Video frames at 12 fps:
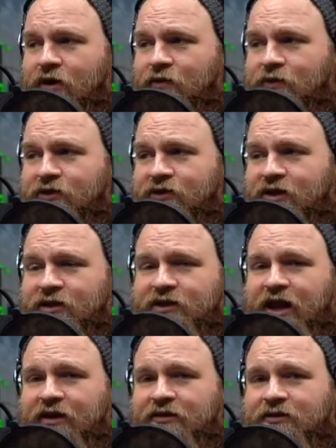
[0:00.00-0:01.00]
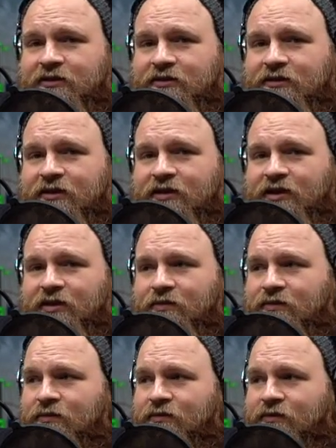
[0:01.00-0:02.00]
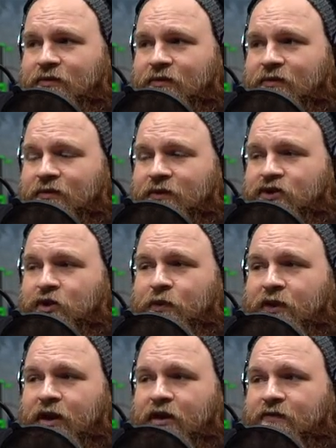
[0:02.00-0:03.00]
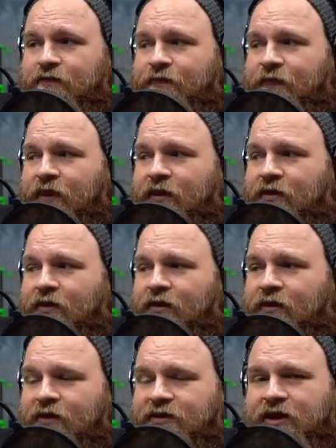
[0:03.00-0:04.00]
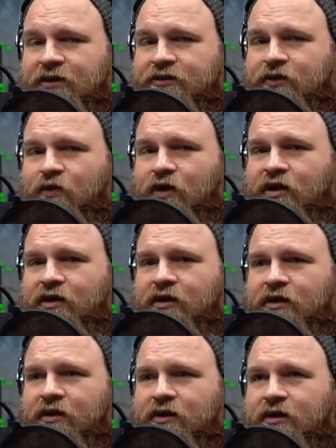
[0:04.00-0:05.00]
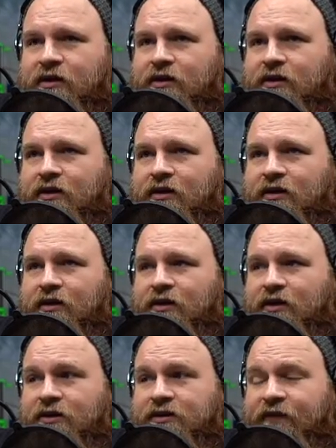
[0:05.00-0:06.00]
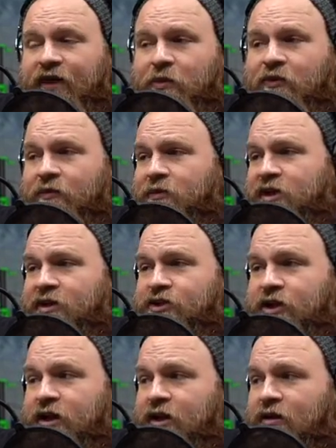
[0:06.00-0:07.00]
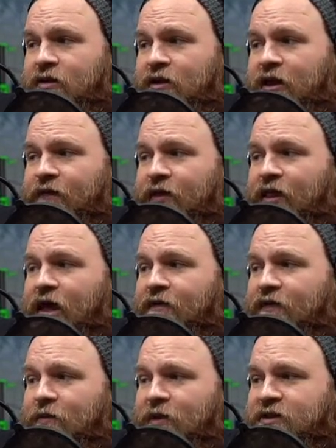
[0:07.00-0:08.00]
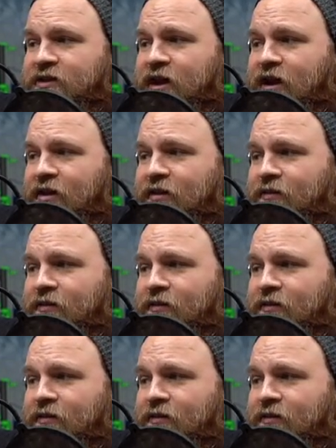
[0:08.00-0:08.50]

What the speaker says: which is the exact duplicate. And the Delta one is available from DigiKey, and they have a lot of them in stock.